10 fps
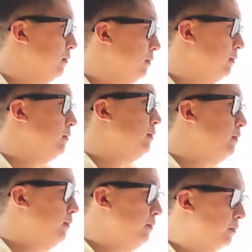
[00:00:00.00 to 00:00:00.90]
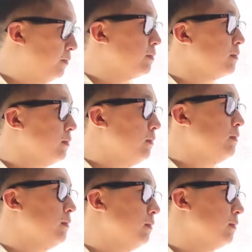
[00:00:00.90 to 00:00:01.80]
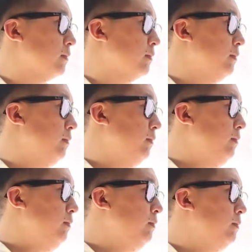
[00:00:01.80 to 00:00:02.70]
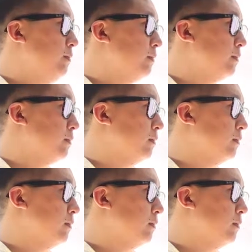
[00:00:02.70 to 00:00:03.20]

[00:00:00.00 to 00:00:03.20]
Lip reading: No words are spoken by the person on screen.